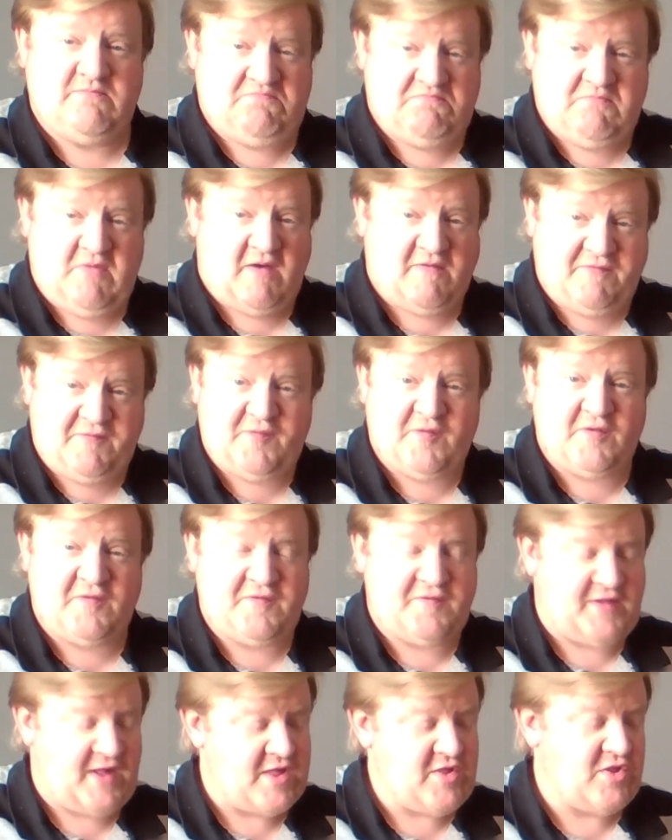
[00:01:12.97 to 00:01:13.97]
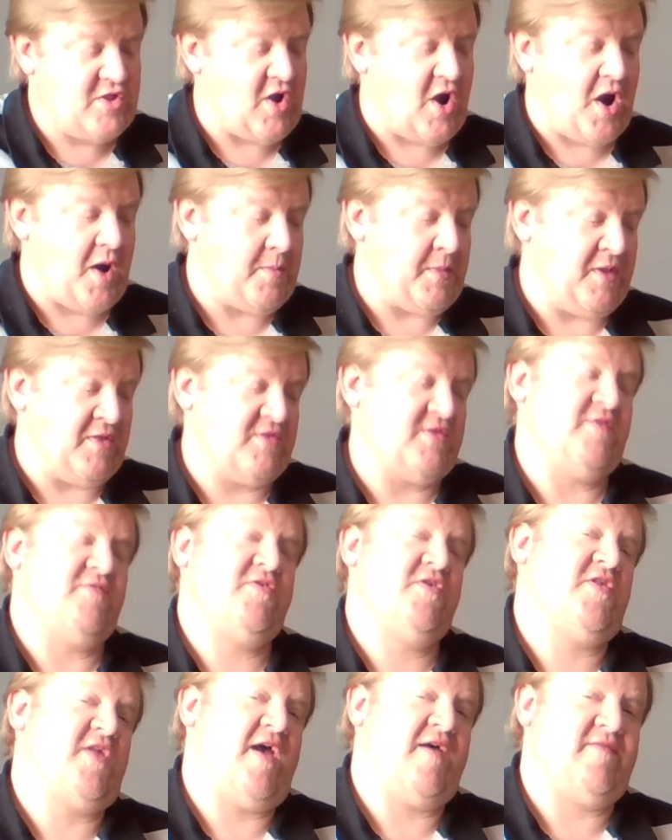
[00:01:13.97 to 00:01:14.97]
a full-fledged army instead of
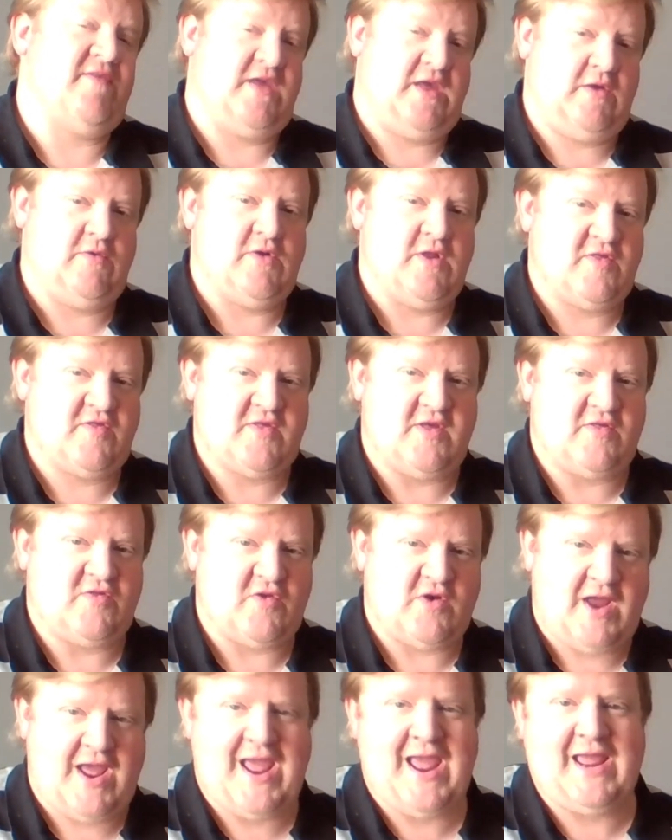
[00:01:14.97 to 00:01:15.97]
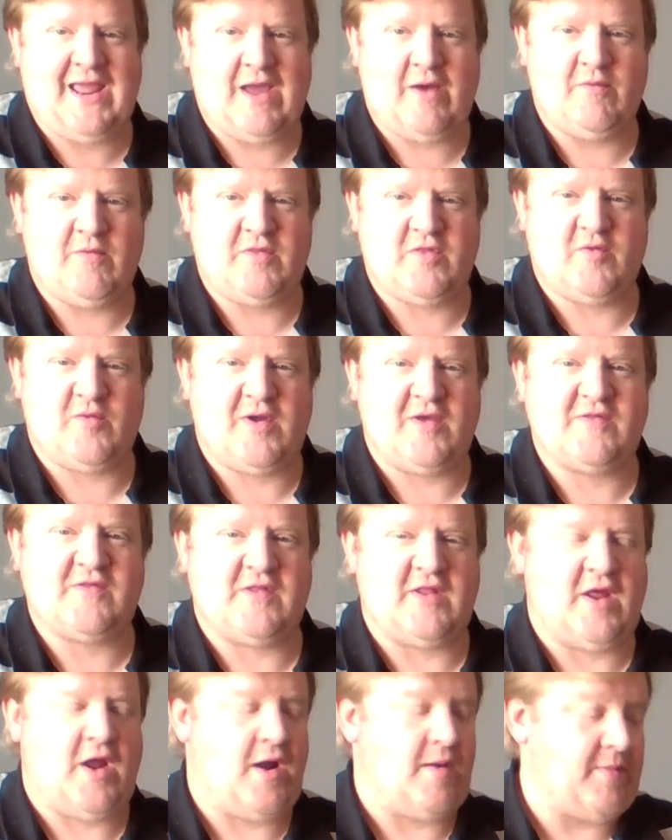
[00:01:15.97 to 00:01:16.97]
just having units that sort of hang out with the rest
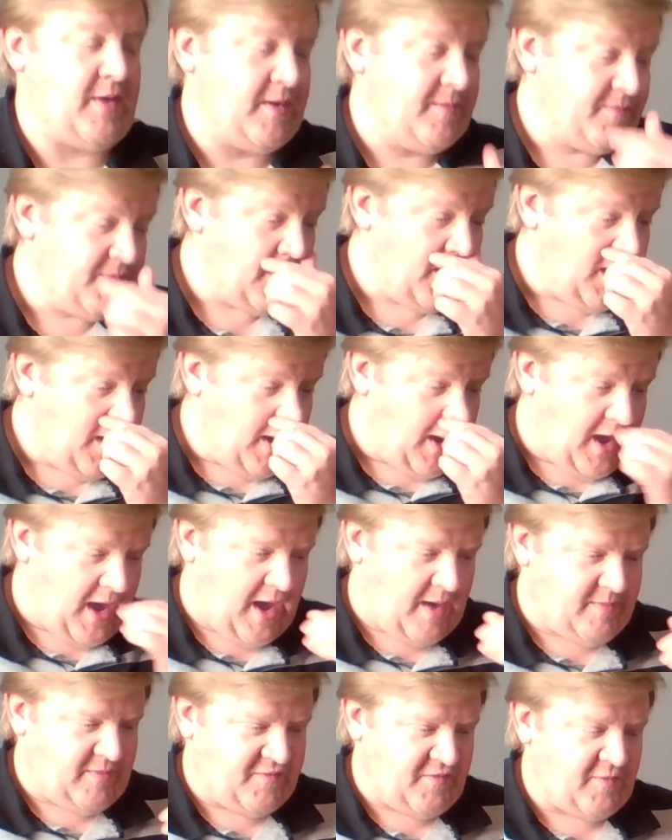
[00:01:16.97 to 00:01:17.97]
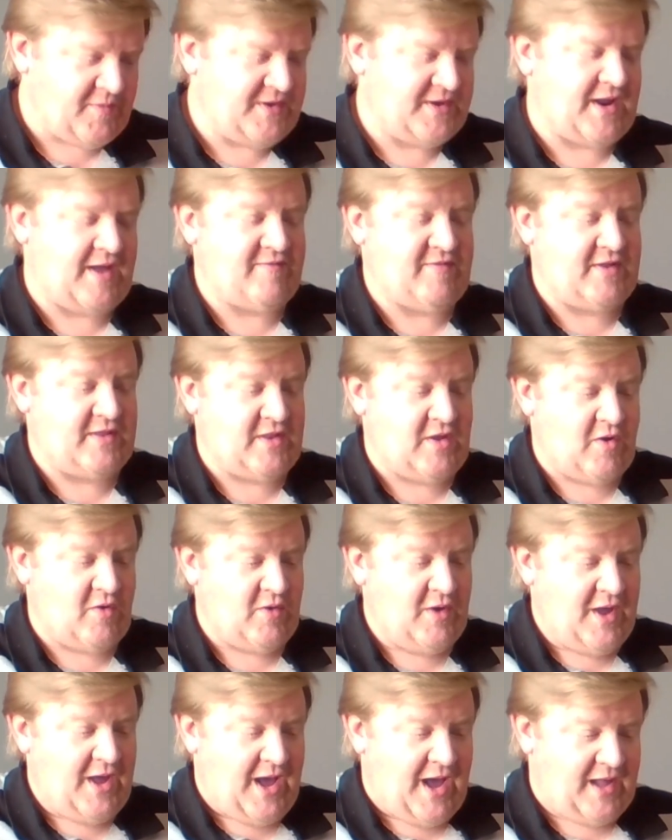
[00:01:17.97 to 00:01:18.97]
of the army. Before we dive in,
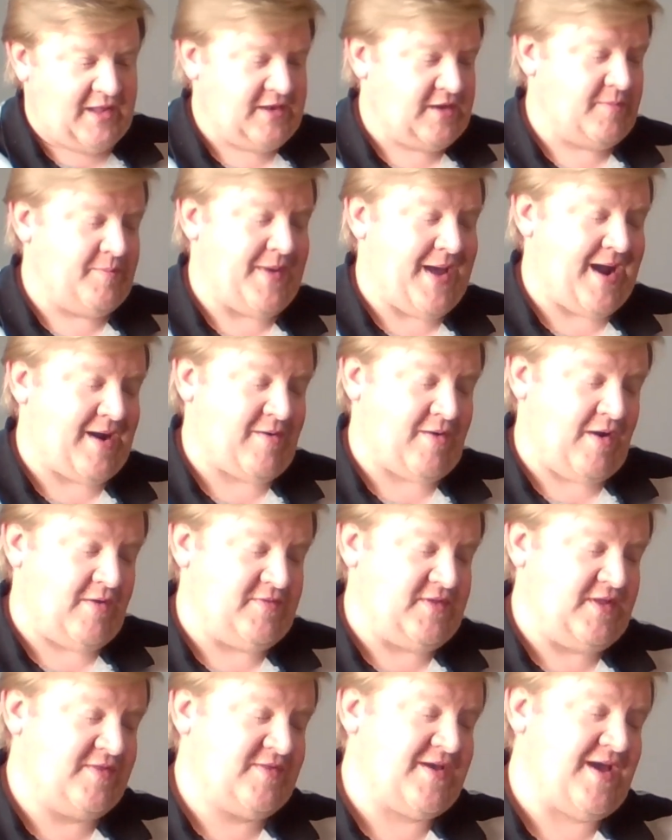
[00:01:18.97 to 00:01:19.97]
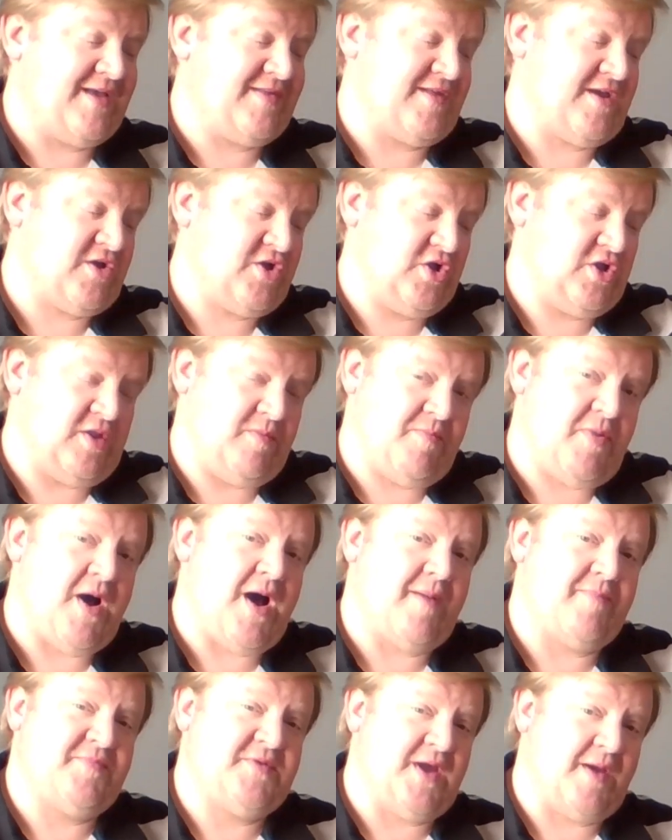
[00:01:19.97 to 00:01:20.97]
though, a little background. These guys actually
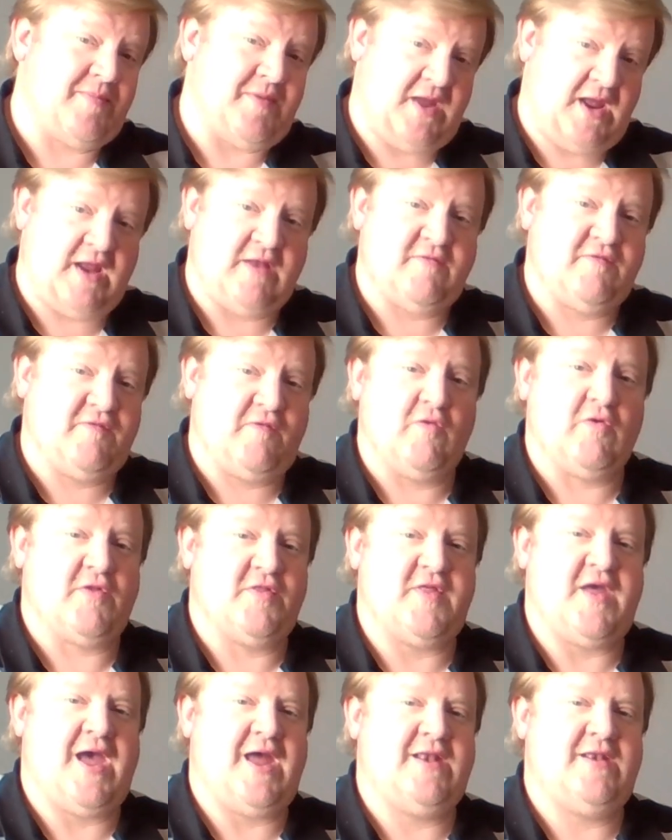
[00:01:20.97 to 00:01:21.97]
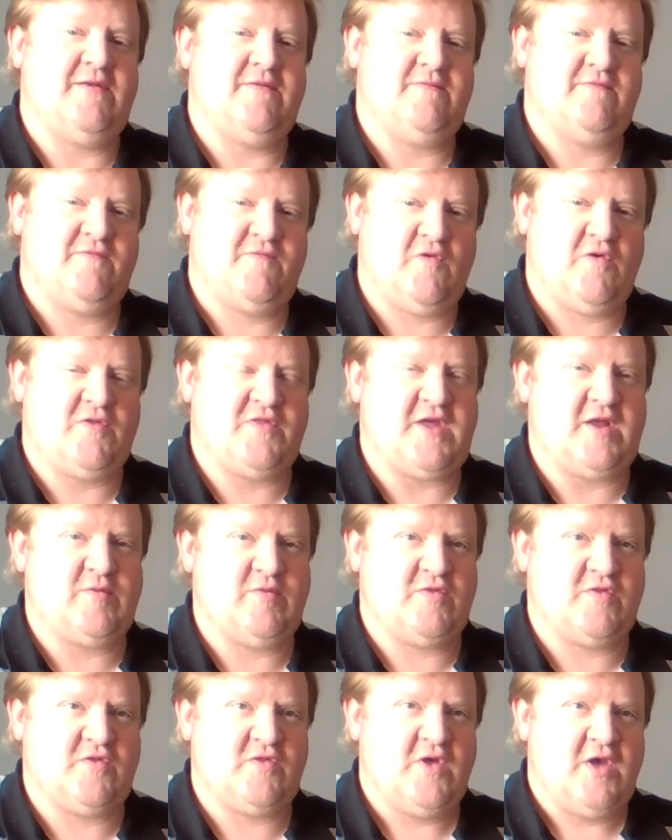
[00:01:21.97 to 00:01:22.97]
popped up in 4th Ed. 4th Ed
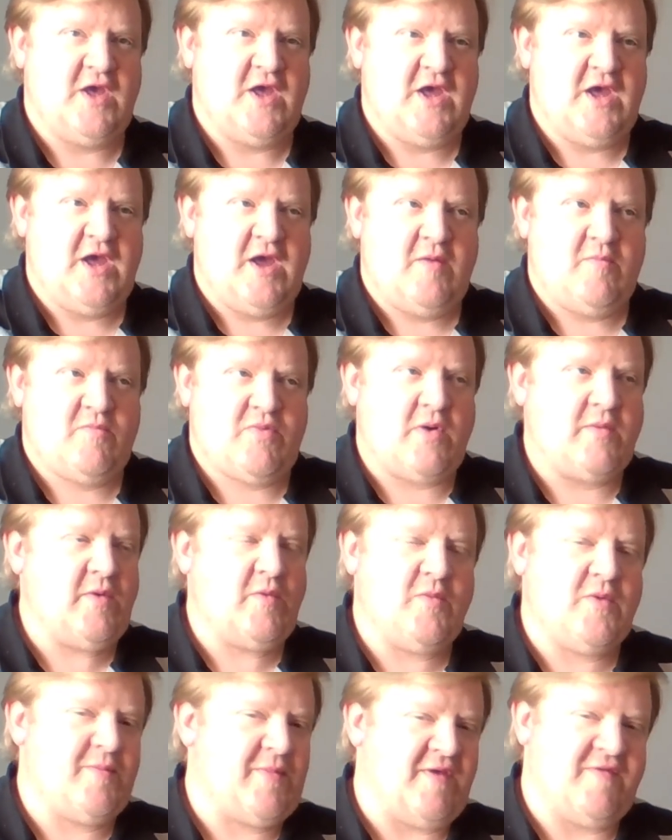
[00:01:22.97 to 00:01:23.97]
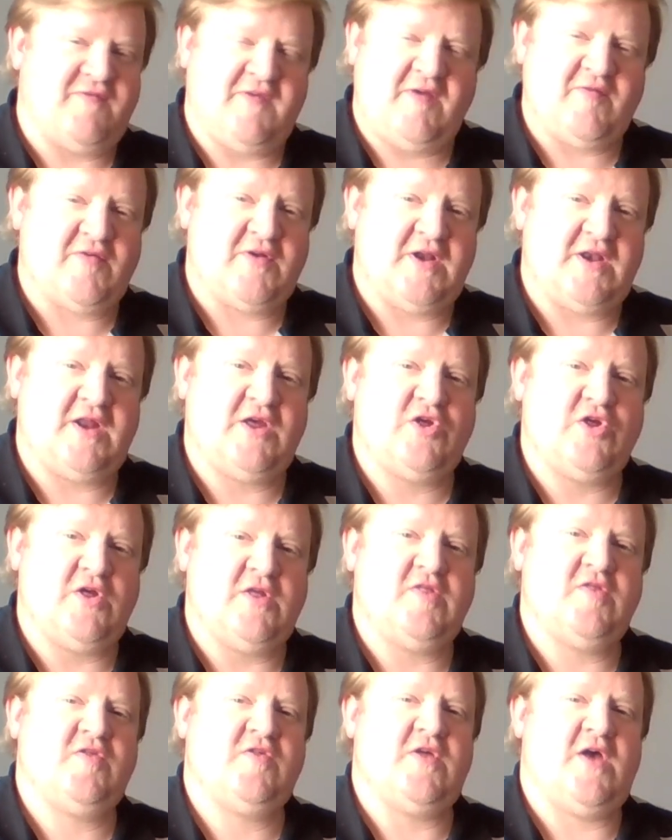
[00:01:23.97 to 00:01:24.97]
was probably one of my favorite
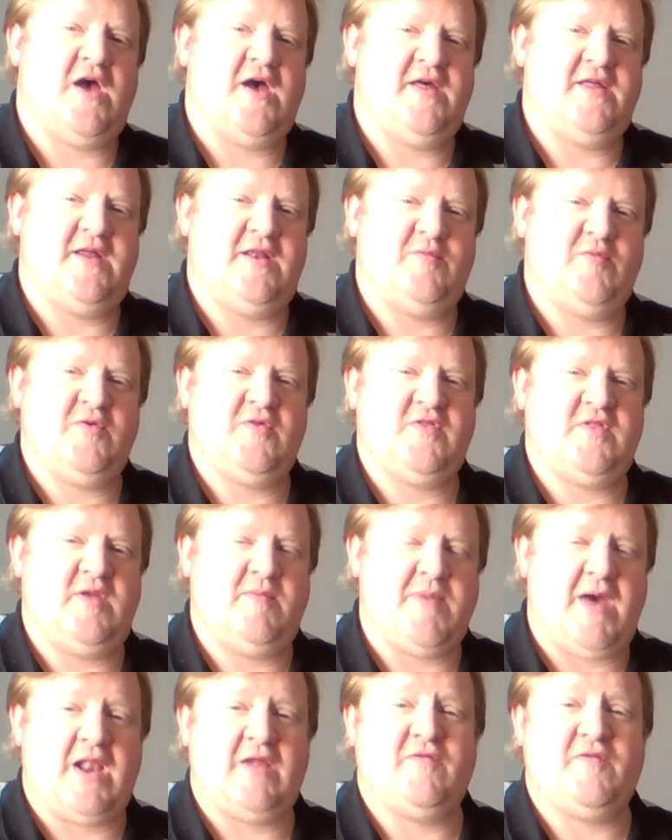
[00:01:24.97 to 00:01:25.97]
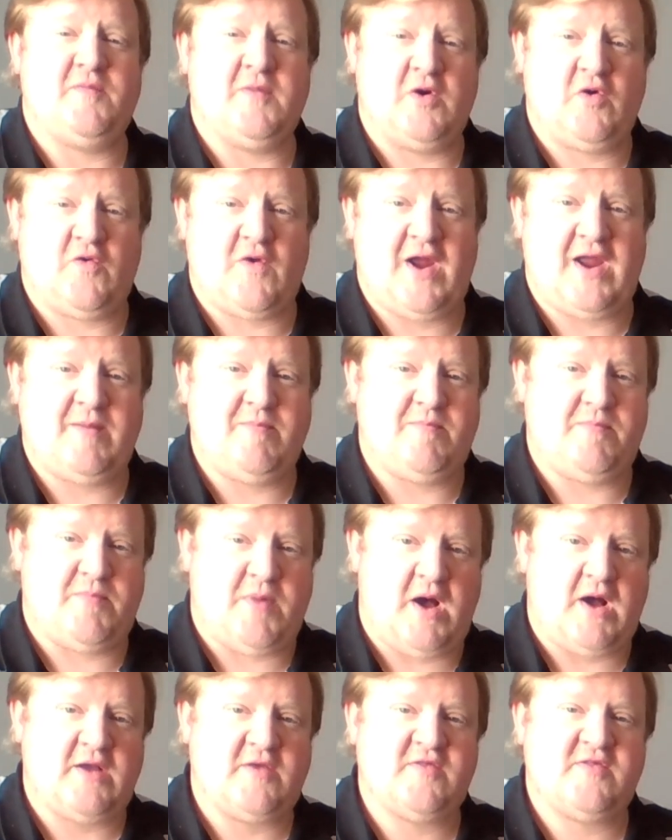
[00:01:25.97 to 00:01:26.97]
editions. It was the Battle for McCraig
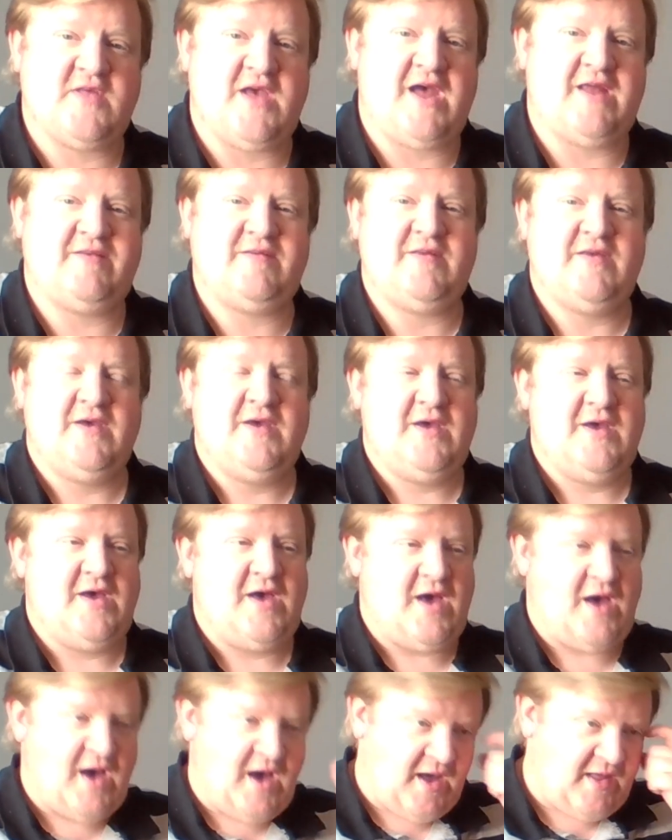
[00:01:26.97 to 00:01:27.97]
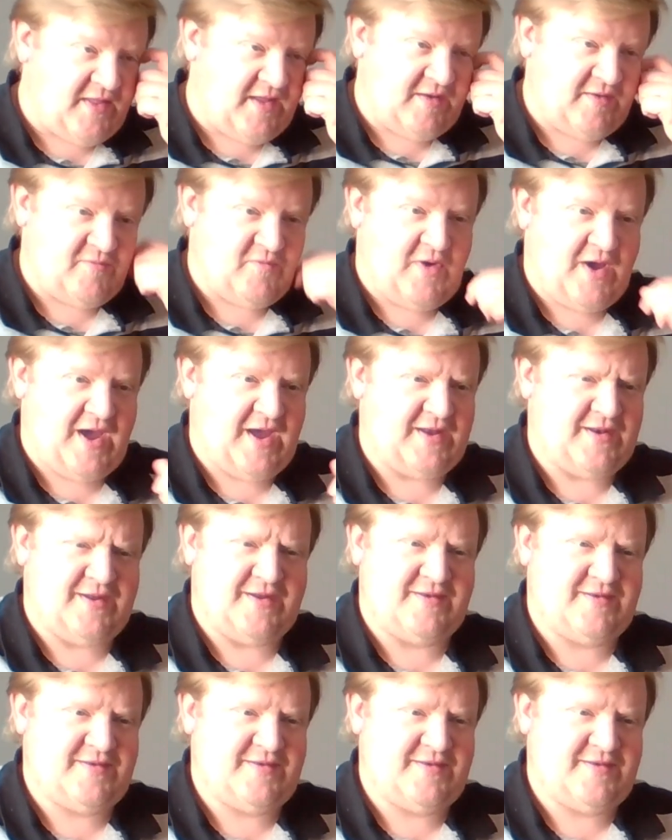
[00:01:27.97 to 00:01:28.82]
box set that had